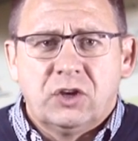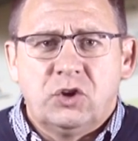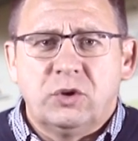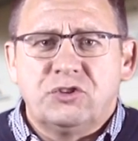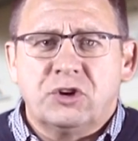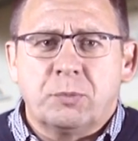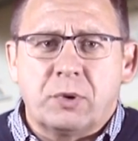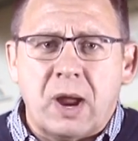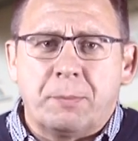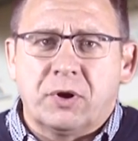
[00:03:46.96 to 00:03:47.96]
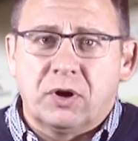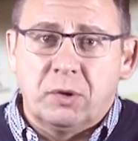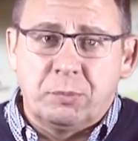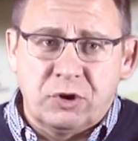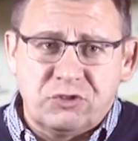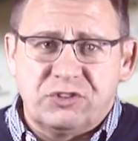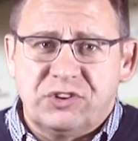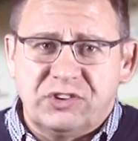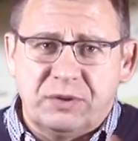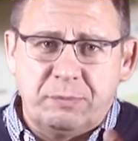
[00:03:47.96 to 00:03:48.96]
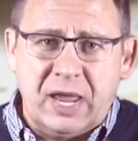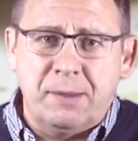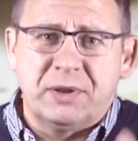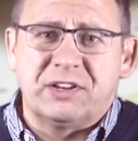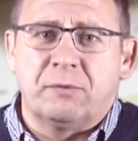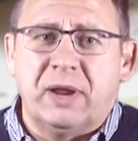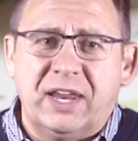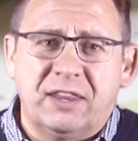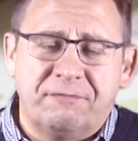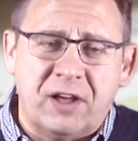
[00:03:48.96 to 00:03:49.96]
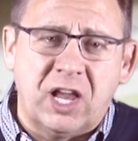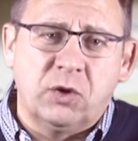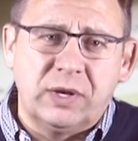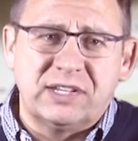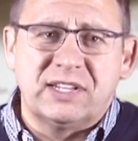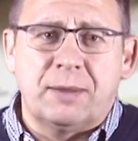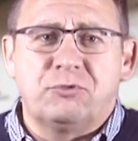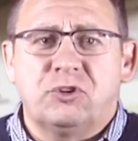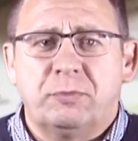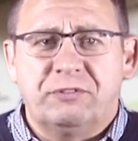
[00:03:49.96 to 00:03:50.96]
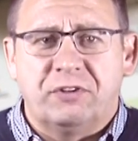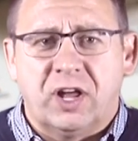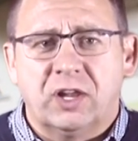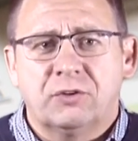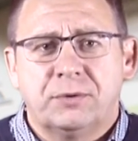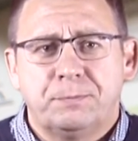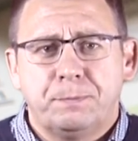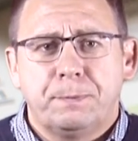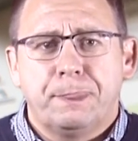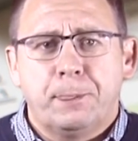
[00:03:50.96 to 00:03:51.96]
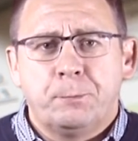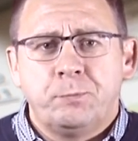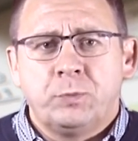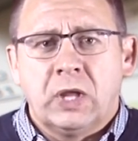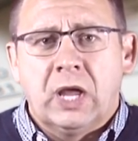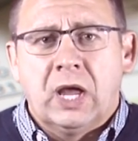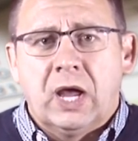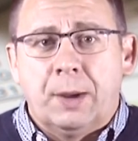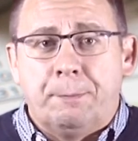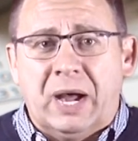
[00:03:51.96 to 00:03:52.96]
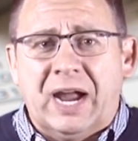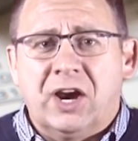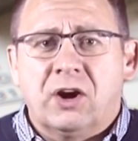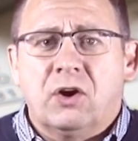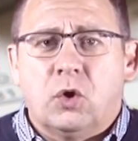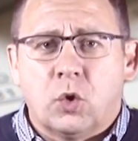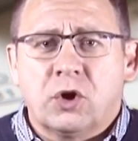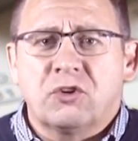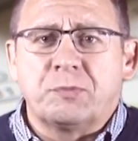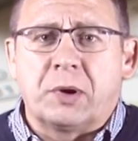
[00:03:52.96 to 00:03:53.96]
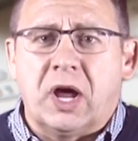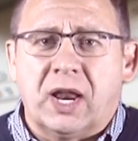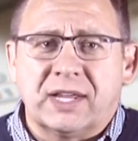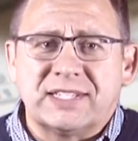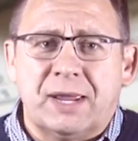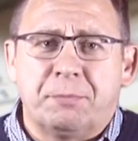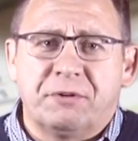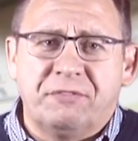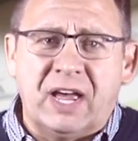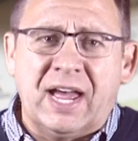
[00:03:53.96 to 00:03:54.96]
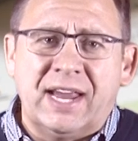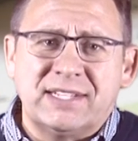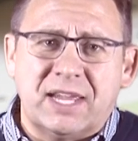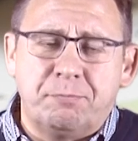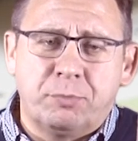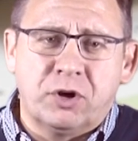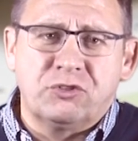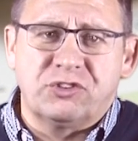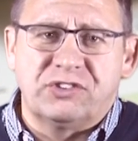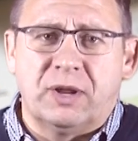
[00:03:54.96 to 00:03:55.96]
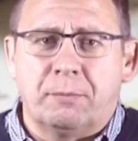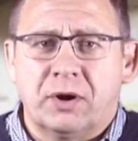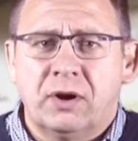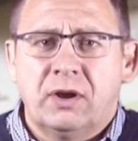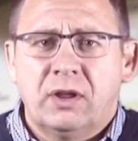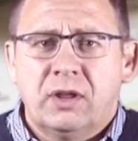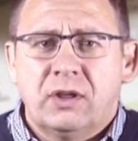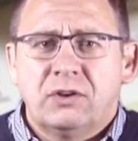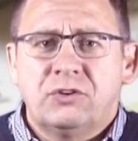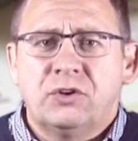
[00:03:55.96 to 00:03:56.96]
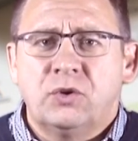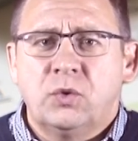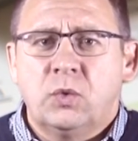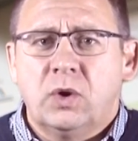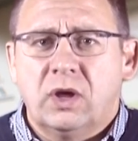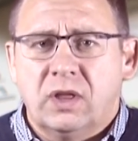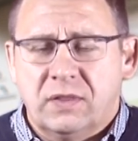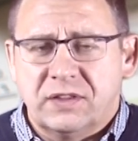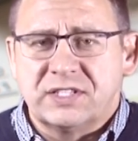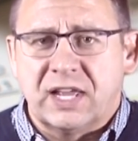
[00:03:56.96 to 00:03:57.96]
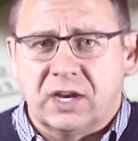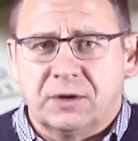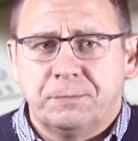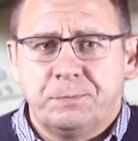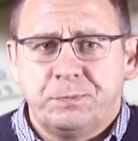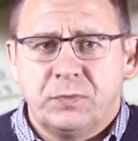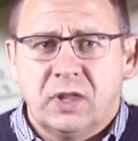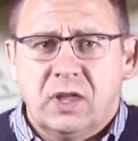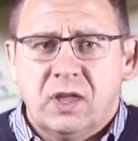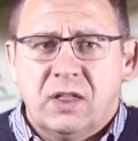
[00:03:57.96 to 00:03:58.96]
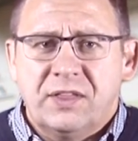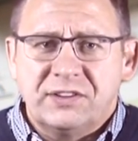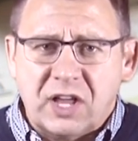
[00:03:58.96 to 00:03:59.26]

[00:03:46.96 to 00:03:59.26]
To ensure proper purchases and payments are made, the following steps should be followed. A buyer orders products and provides a purchase number to the seller. This